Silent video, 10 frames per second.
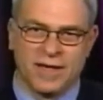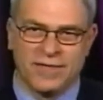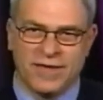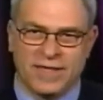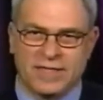
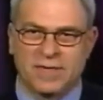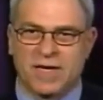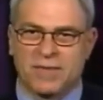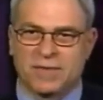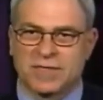He faced him
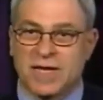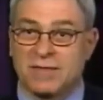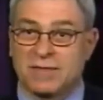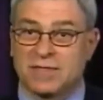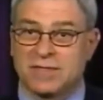a couple
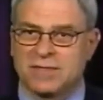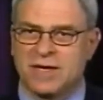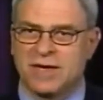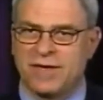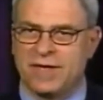times in some
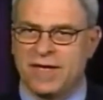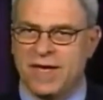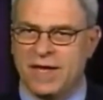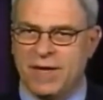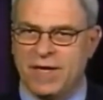tough
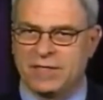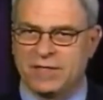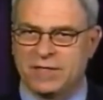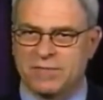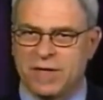Indiana
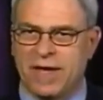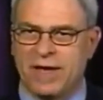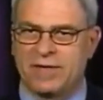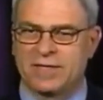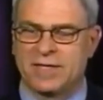Pacers
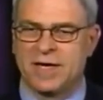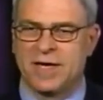playoffs.